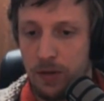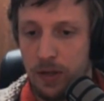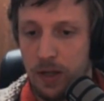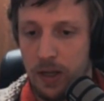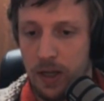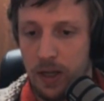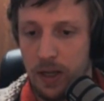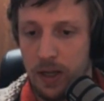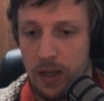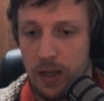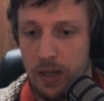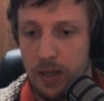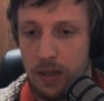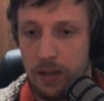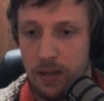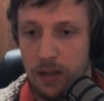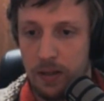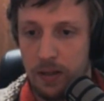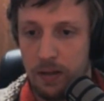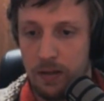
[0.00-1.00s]

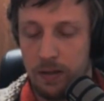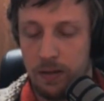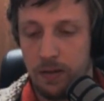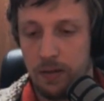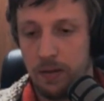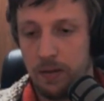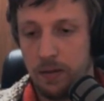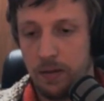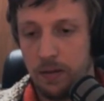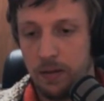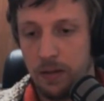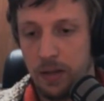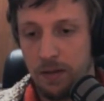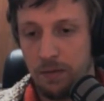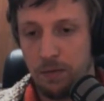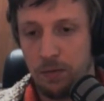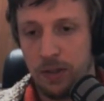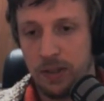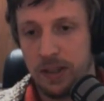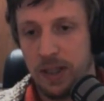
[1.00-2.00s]
like
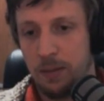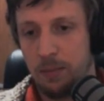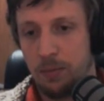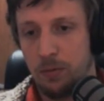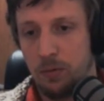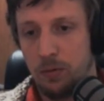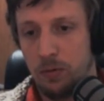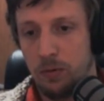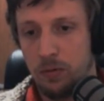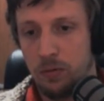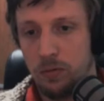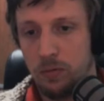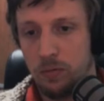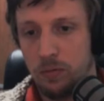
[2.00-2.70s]
for example,